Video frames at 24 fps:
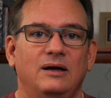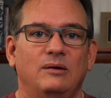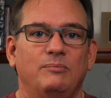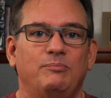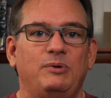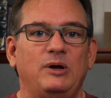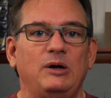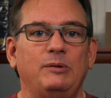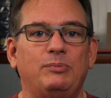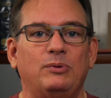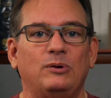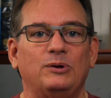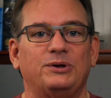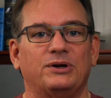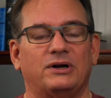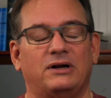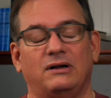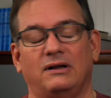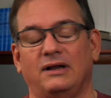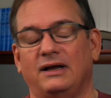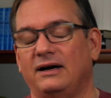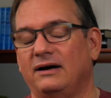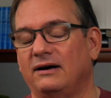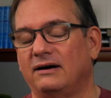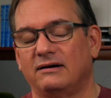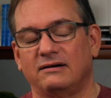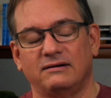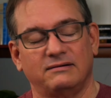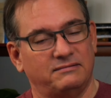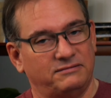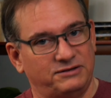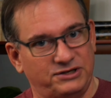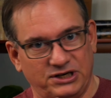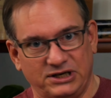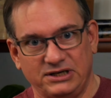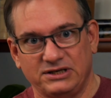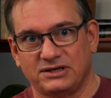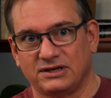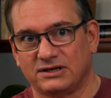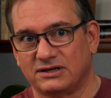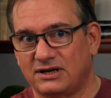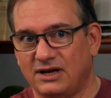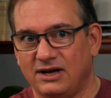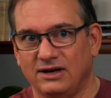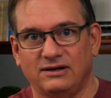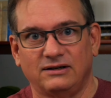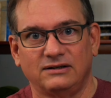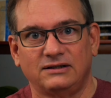People declare Jesus
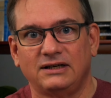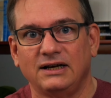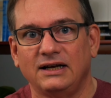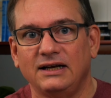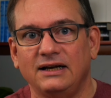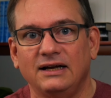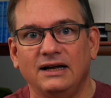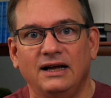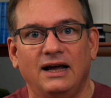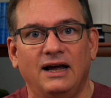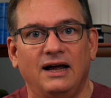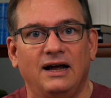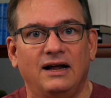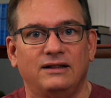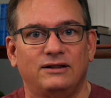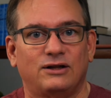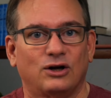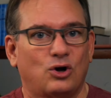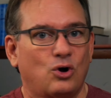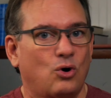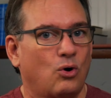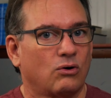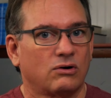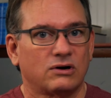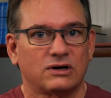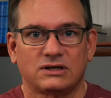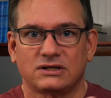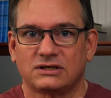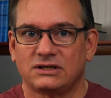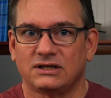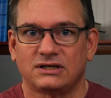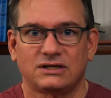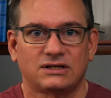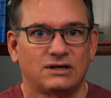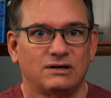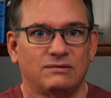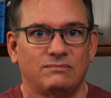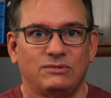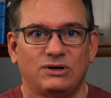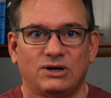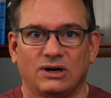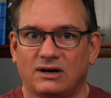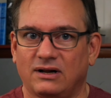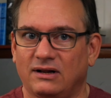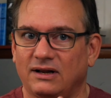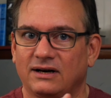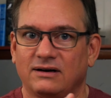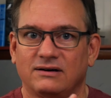guilty. The court system
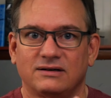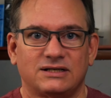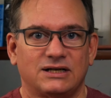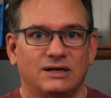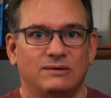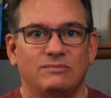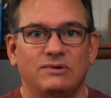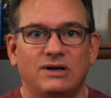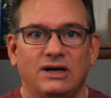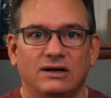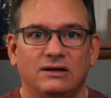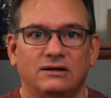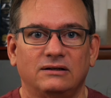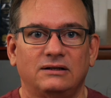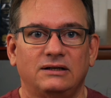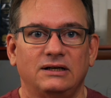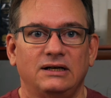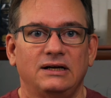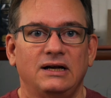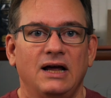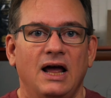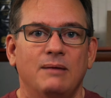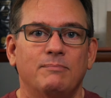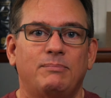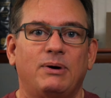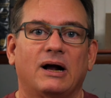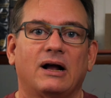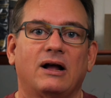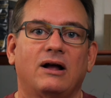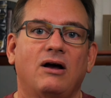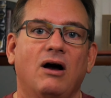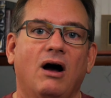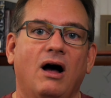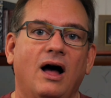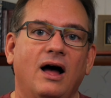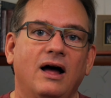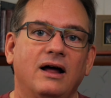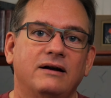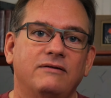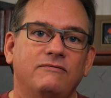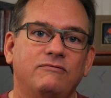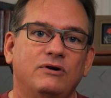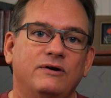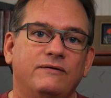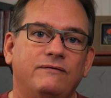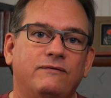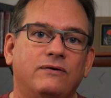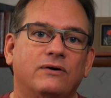declares him guilty. But
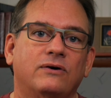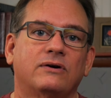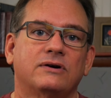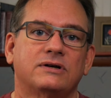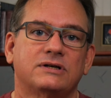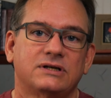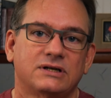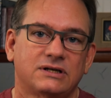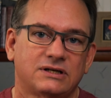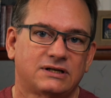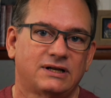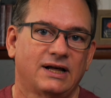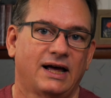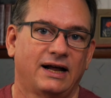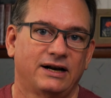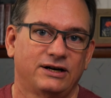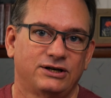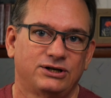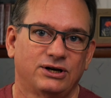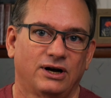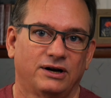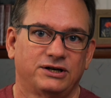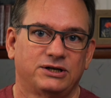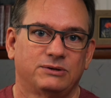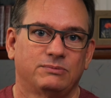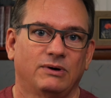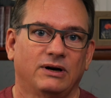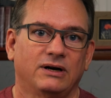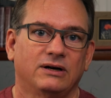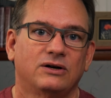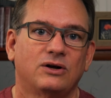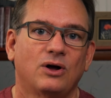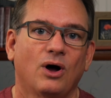God reverses that judgment.